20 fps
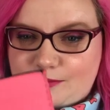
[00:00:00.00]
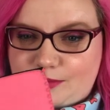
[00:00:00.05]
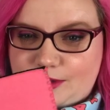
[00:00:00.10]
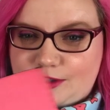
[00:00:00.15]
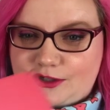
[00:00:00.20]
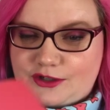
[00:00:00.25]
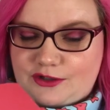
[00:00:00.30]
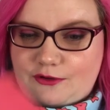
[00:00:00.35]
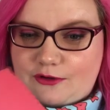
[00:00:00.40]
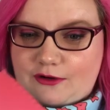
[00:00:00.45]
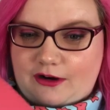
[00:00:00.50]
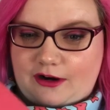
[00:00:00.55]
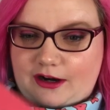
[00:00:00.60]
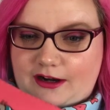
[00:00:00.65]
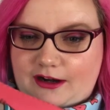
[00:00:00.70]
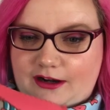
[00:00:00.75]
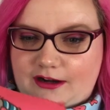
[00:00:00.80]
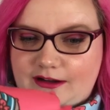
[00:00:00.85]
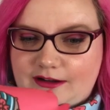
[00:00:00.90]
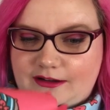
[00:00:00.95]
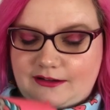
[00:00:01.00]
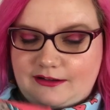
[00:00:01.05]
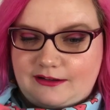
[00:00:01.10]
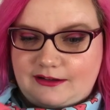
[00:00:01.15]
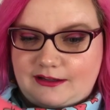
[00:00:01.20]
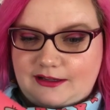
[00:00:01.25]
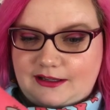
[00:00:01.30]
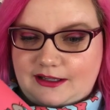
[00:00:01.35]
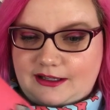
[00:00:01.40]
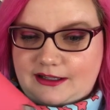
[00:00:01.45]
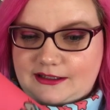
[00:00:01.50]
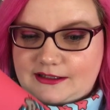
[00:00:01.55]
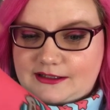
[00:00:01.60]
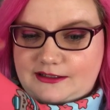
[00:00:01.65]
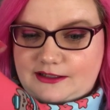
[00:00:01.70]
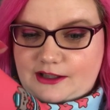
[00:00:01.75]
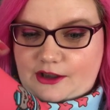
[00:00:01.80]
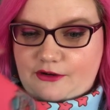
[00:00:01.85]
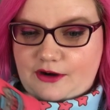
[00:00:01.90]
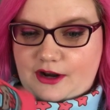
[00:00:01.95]
Put your
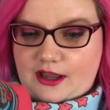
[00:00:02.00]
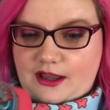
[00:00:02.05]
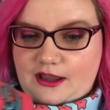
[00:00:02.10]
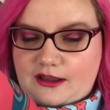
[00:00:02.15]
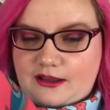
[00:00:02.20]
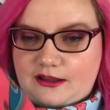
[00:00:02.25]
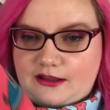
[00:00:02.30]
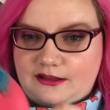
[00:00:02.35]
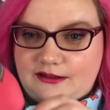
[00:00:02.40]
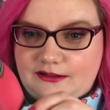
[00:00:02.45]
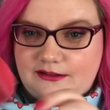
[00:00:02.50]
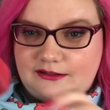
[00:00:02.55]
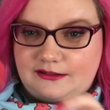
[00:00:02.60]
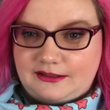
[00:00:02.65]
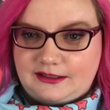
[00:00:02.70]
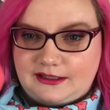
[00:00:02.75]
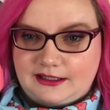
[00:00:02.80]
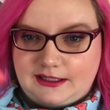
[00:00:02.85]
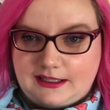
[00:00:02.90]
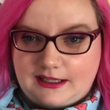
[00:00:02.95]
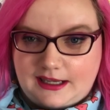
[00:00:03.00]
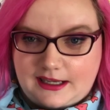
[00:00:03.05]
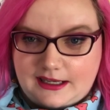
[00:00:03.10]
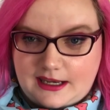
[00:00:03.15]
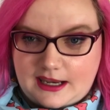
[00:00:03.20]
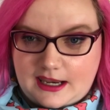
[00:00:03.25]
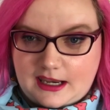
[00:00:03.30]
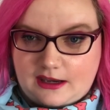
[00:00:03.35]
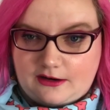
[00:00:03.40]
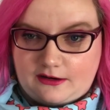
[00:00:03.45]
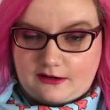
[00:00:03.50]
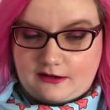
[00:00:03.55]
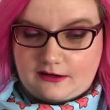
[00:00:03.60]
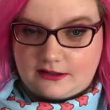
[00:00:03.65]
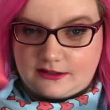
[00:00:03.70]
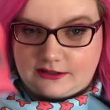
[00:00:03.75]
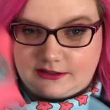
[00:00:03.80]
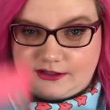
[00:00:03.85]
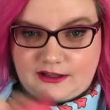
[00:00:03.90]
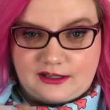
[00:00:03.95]
soda in
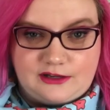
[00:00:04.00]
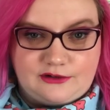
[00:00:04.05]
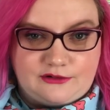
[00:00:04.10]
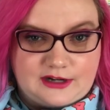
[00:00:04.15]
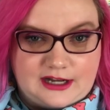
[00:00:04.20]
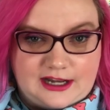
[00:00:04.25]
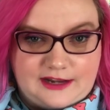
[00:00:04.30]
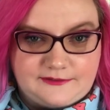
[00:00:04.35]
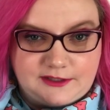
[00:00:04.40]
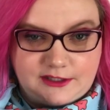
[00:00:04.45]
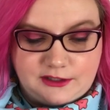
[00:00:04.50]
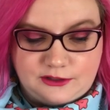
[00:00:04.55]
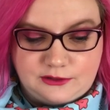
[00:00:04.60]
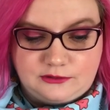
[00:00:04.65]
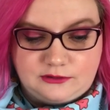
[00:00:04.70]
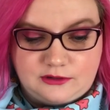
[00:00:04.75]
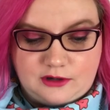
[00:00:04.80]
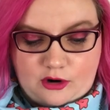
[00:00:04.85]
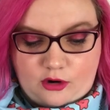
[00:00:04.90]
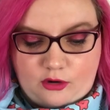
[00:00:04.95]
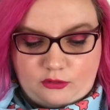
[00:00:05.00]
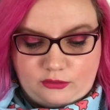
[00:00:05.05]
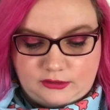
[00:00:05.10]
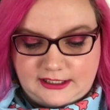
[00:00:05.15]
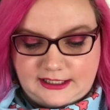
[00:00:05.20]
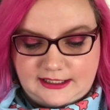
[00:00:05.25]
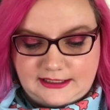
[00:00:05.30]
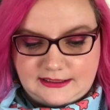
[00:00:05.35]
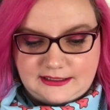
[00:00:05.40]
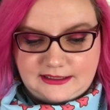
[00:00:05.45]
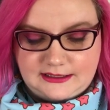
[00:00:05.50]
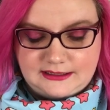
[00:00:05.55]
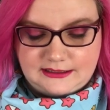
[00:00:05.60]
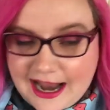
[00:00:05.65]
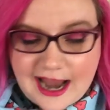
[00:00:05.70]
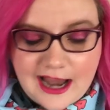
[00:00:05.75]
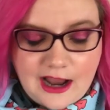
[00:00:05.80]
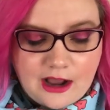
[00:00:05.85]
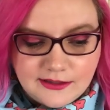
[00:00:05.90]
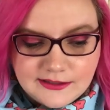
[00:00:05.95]
here so that you don't have to hold it.
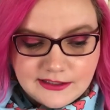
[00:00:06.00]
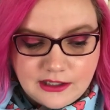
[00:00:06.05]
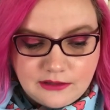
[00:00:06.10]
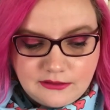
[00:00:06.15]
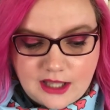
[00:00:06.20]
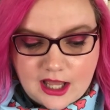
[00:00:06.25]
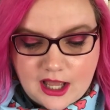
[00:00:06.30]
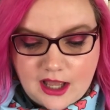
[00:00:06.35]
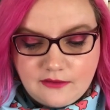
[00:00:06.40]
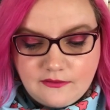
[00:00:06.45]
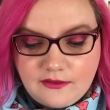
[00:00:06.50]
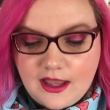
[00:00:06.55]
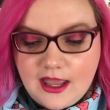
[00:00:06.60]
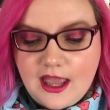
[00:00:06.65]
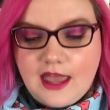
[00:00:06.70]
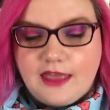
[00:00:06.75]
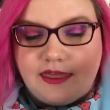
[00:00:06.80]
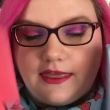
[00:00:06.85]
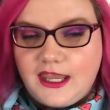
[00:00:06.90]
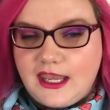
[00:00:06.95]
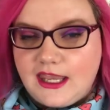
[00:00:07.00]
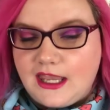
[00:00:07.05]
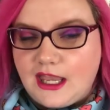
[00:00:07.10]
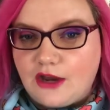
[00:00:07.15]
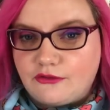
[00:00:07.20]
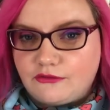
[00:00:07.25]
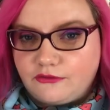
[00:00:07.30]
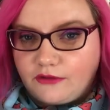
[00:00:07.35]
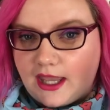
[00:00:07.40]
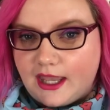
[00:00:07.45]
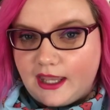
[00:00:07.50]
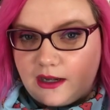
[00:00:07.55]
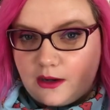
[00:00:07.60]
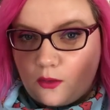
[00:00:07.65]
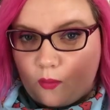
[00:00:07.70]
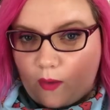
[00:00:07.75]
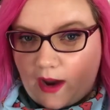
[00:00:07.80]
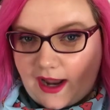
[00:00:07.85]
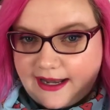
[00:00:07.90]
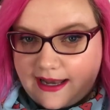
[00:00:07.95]
I also love the red,
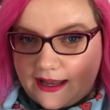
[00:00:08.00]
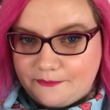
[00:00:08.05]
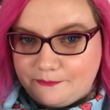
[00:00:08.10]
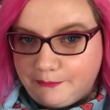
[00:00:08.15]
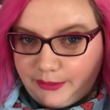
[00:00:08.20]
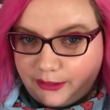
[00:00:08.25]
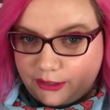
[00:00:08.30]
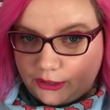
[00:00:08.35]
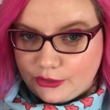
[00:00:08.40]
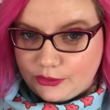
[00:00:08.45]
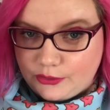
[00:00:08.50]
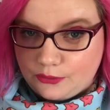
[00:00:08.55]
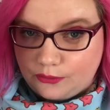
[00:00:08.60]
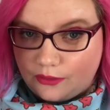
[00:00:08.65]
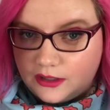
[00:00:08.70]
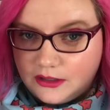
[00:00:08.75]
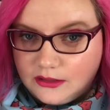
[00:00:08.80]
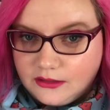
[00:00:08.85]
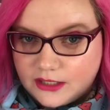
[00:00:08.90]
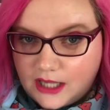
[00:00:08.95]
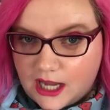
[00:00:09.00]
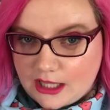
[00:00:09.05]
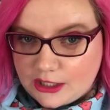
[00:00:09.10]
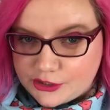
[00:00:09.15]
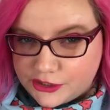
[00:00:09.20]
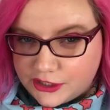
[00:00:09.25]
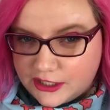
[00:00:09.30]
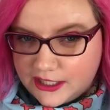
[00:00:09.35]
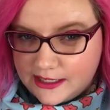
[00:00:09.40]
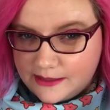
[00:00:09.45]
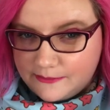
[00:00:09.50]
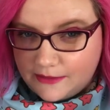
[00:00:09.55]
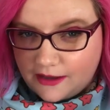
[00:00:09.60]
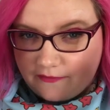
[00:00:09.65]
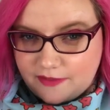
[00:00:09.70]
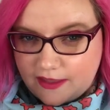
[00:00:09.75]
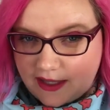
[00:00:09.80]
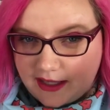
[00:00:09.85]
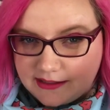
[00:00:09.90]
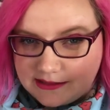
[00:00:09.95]
white, and blue color scheme
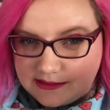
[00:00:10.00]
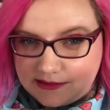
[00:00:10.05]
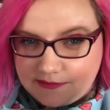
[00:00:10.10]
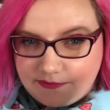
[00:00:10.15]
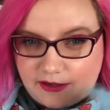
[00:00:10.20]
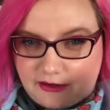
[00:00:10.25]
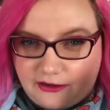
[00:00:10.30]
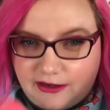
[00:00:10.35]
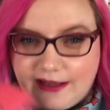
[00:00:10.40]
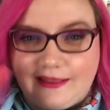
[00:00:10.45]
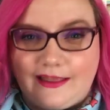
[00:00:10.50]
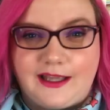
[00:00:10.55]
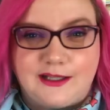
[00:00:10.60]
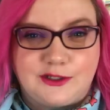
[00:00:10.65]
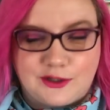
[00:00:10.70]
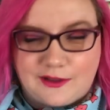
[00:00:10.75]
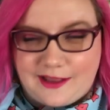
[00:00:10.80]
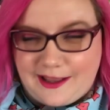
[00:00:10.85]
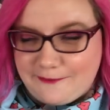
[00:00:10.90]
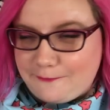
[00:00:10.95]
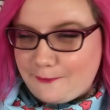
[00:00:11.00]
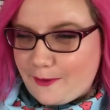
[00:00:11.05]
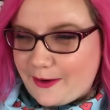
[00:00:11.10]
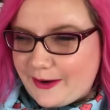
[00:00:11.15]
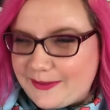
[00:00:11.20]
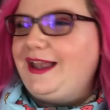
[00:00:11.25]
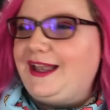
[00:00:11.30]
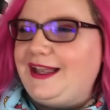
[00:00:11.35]
of this. Very like July 4th.